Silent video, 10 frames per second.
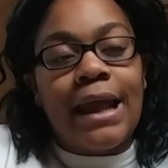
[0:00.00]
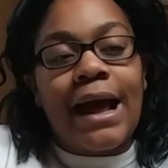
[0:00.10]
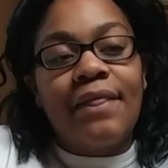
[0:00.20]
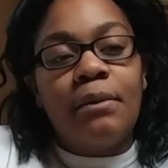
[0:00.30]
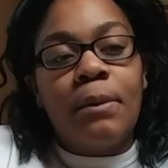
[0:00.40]
and I
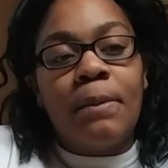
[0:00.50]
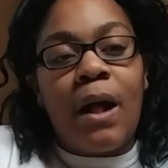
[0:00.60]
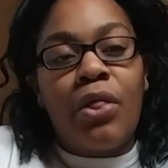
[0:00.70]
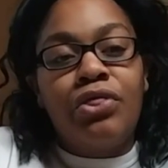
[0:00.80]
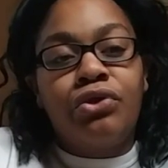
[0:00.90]
got them
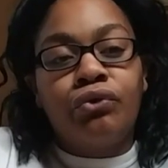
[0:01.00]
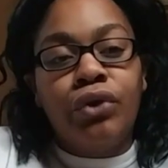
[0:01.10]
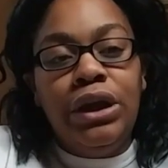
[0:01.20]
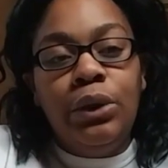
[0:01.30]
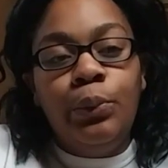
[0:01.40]
about
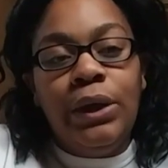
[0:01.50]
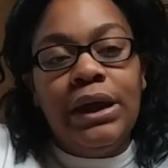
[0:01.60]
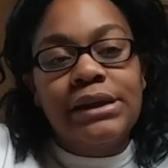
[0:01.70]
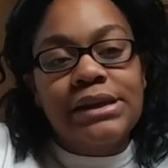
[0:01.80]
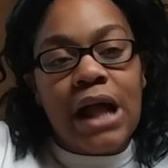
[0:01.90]
3
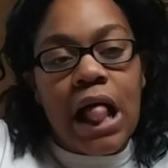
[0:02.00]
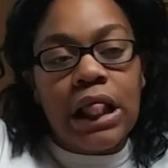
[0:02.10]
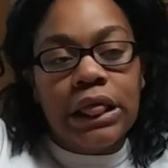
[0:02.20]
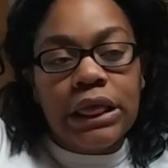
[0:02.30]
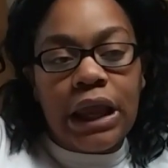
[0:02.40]
weeks
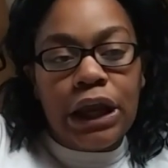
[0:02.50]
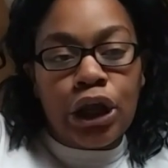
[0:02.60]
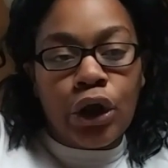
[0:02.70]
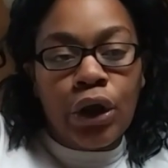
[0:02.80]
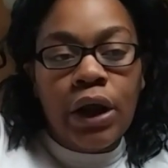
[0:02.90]

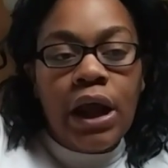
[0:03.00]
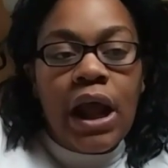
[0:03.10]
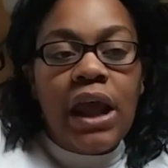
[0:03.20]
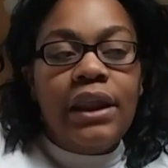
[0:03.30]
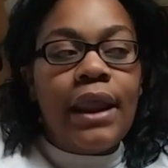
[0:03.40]
later.
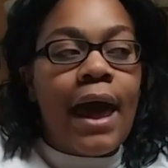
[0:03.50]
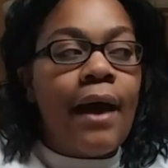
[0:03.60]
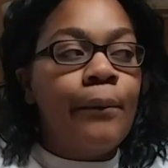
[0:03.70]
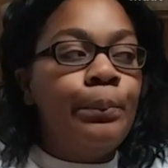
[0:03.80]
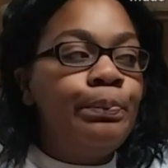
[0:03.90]

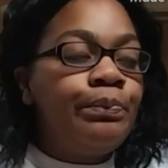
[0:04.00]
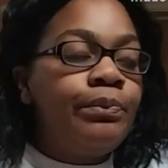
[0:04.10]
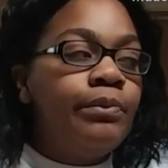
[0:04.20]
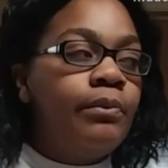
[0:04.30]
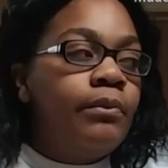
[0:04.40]
Now,
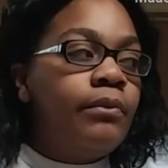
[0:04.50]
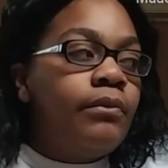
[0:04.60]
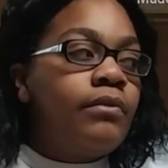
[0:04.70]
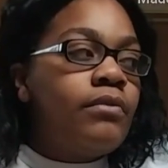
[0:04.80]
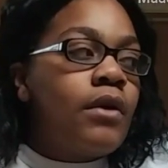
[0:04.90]

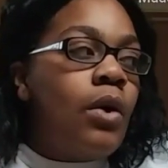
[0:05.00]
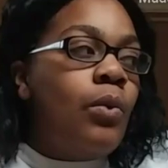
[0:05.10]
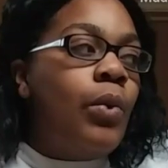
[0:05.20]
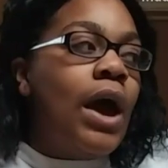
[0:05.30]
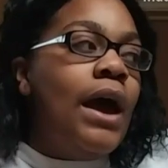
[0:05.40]

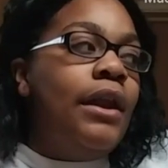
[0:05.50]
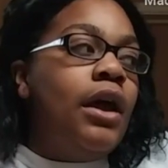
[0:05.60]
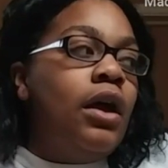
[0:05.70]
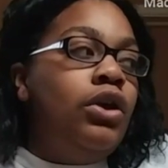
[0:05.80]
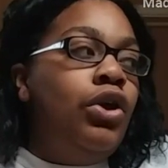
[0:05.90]
when
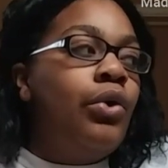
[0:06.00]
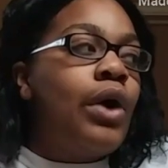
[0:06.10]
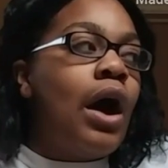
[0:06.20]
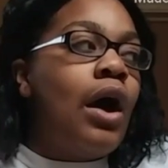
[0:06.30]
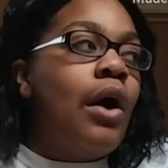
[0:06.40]
you
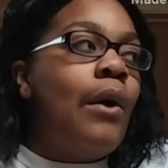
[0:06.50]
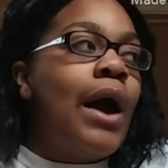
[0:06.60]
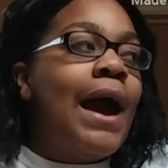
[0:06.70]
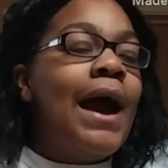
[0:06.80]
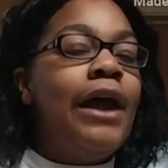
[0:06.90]
go
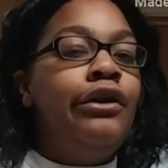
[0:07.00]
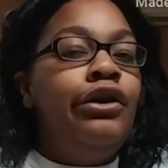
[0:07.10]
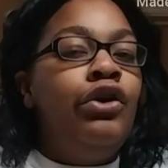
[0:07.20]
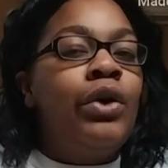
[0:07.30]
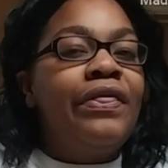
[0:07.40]
and
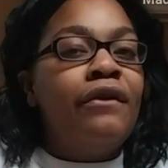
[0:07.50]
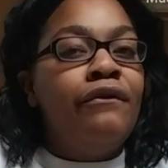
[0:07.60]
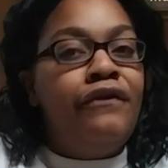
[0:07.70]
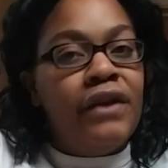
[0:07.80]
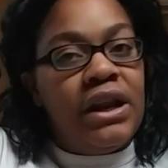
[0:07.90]
you get them
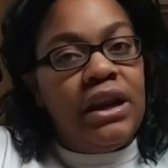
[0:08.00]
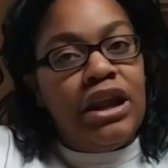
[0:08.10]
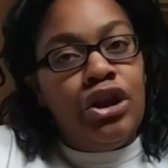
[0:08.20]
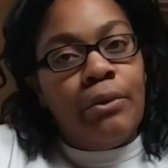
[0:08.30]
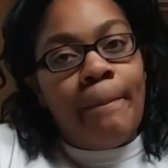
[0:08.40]
fitted
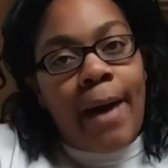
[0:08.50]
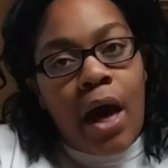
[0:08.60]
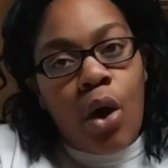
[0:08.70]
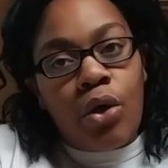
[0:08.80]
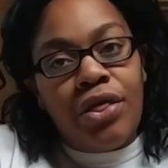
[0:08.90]
in your
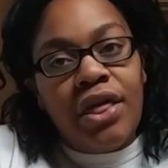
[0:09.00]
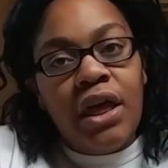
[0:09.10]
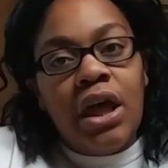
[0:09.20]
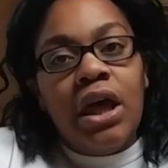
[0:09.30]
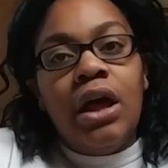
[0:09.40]
mouth
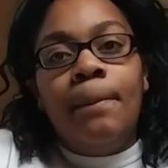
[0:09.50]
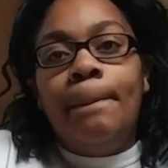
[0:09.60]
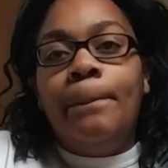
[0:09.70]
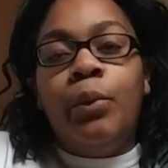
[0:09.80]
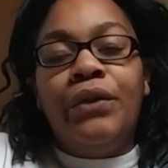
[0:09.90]

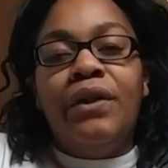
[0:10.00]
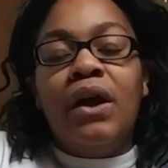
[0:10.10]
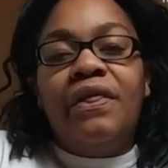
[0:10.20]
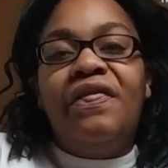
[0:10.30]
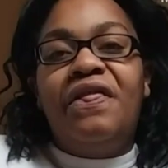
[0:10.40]
with
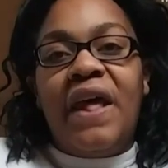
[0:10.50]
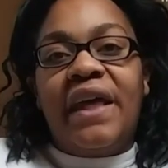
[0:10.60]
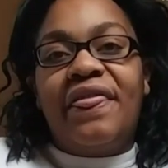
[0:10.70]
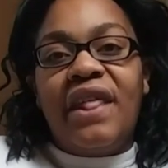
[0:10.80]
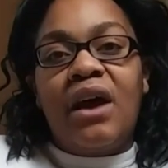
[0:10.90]
the
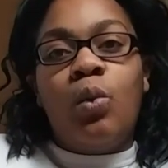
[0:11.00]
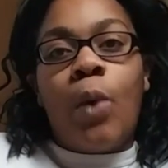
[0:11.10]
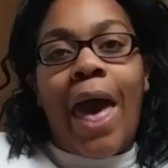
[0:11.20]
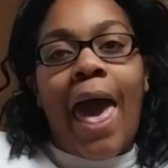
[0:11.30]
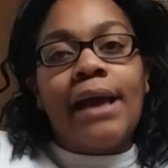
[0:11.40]
thick
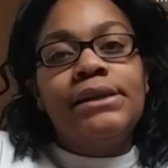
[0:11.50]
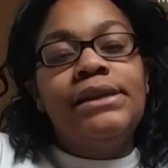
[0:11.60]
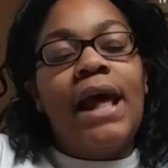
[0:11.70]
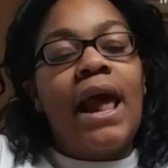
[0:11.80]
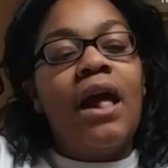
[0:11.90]
wax,
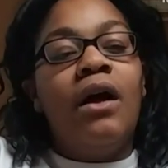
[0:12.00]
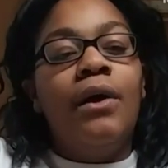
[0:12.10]
they